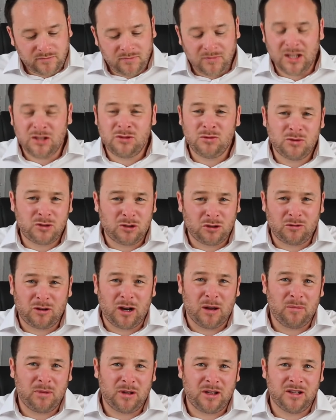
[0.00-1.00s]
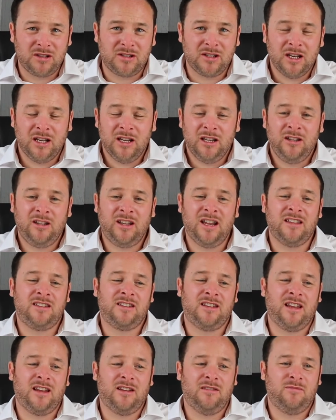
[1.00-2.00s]
It's also great because you get
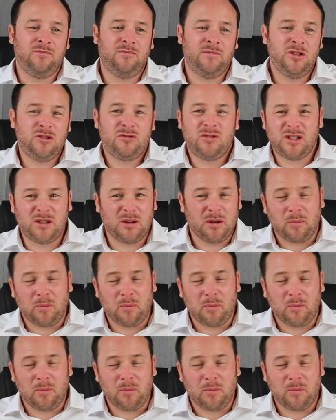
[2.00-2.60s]
intrinsic